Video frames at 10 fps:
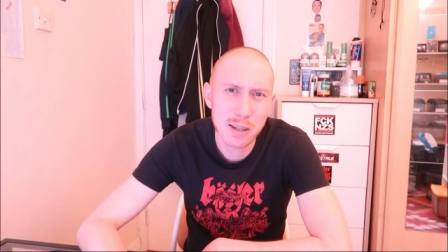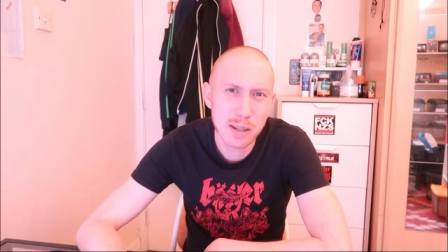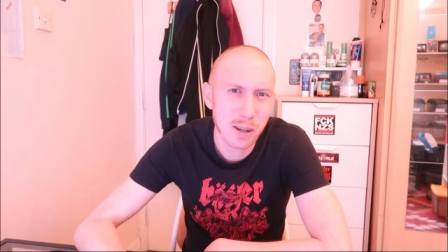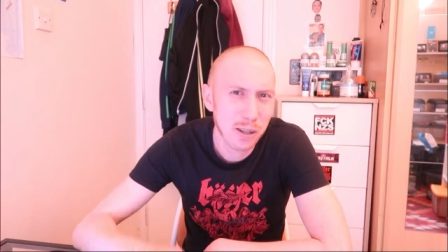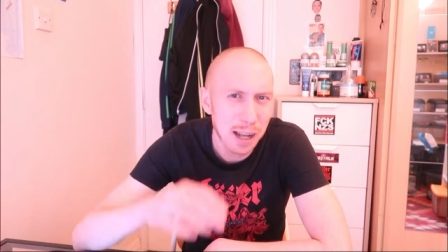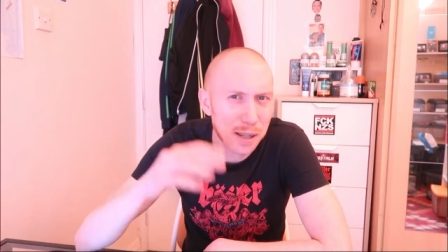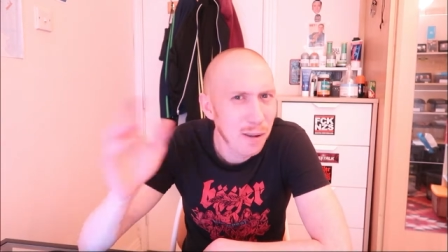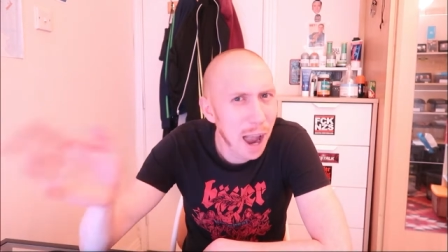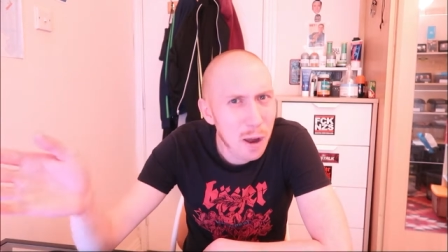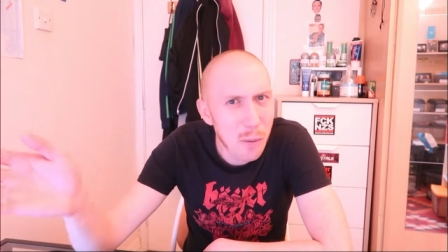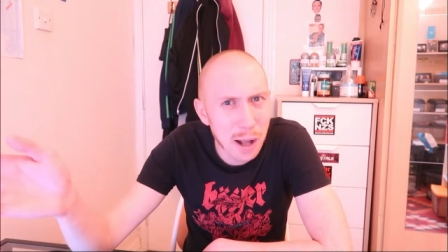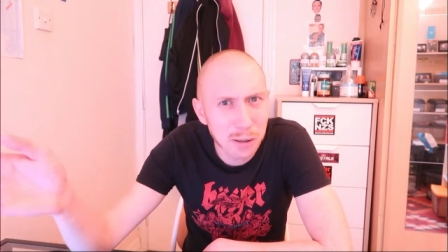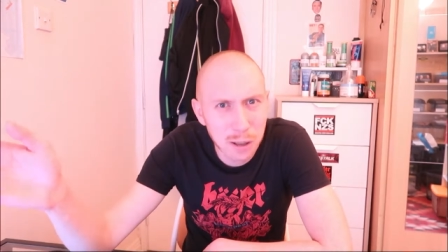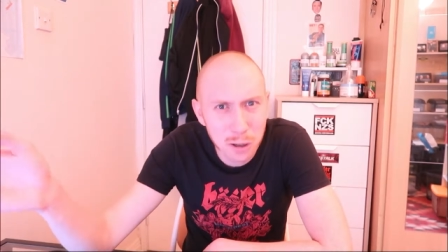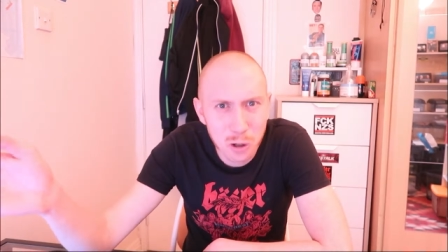So that's why you
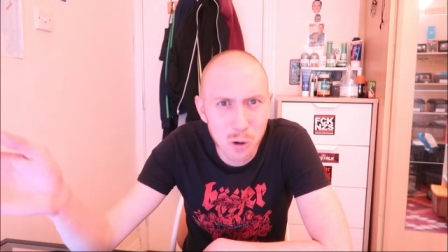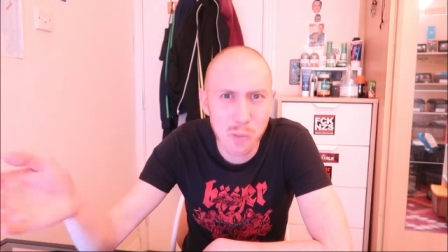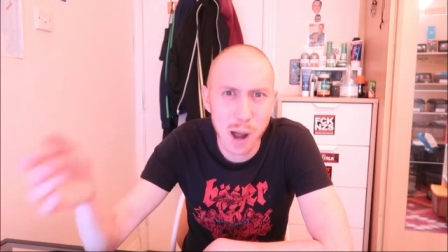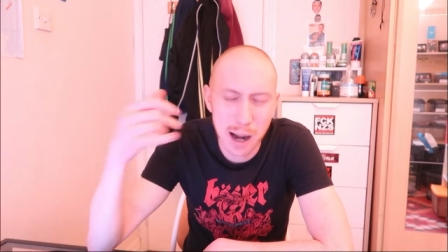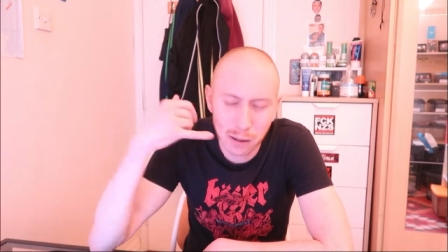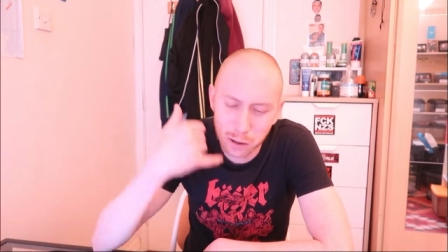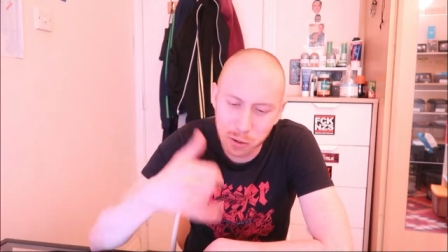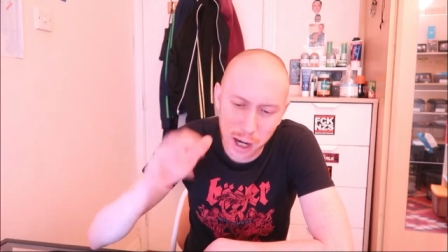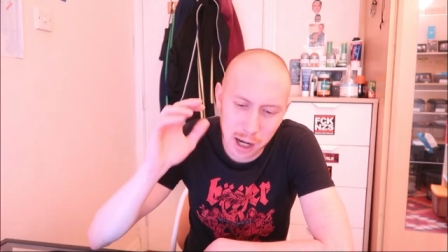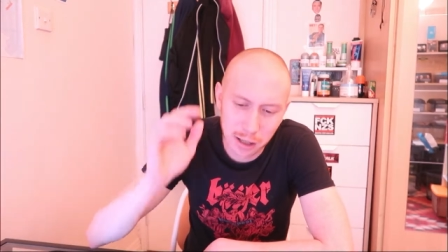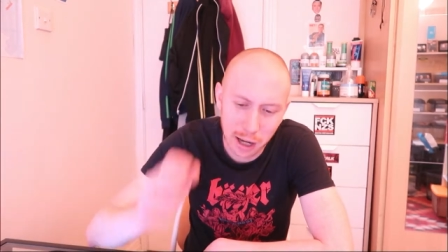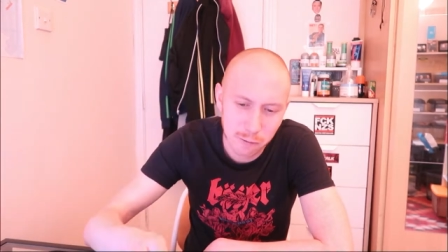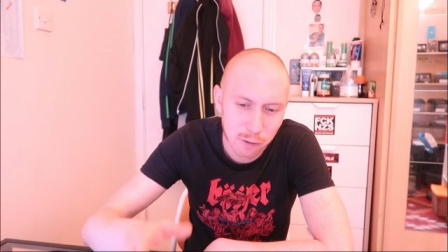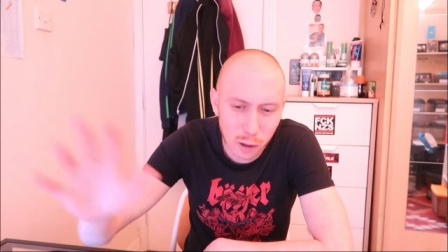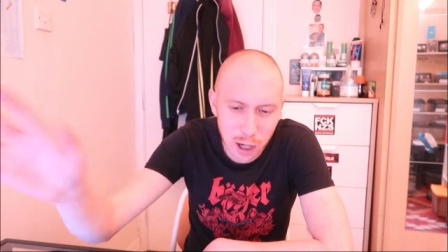went to the crew bar to drink
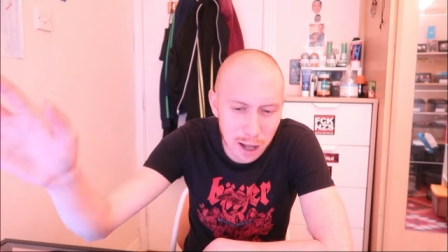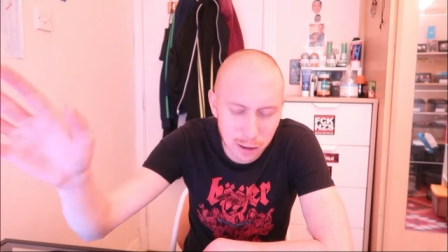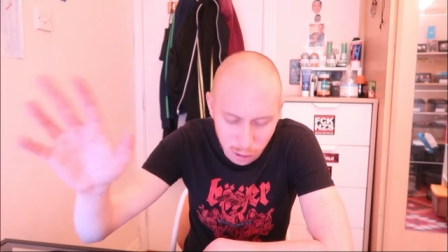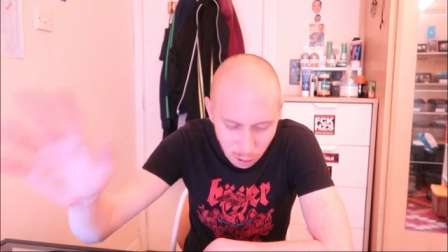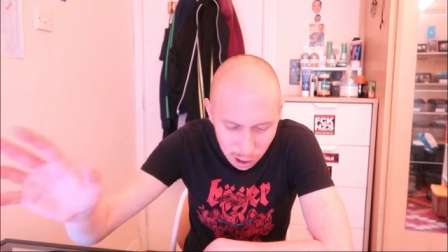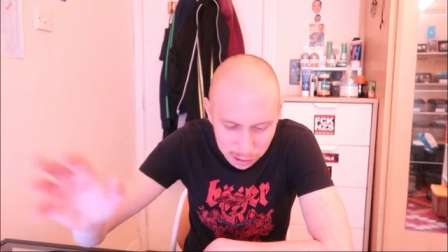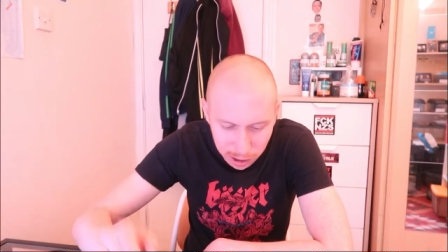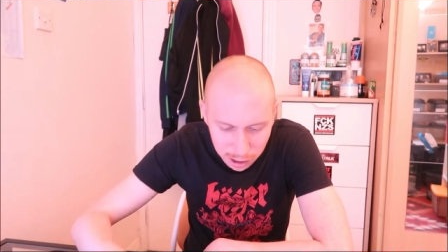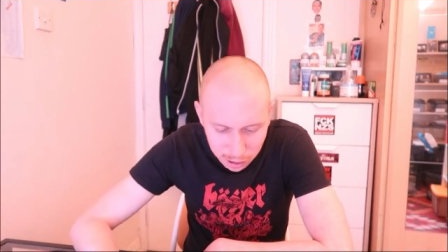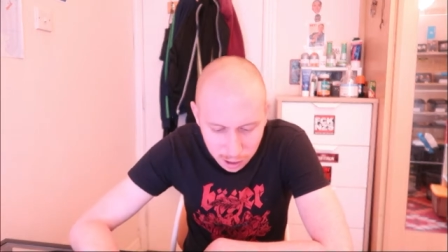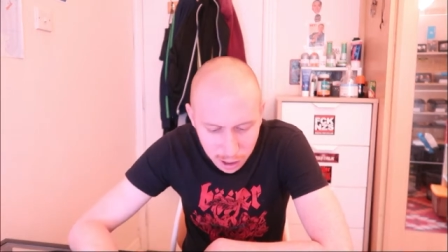and forget the whole thing.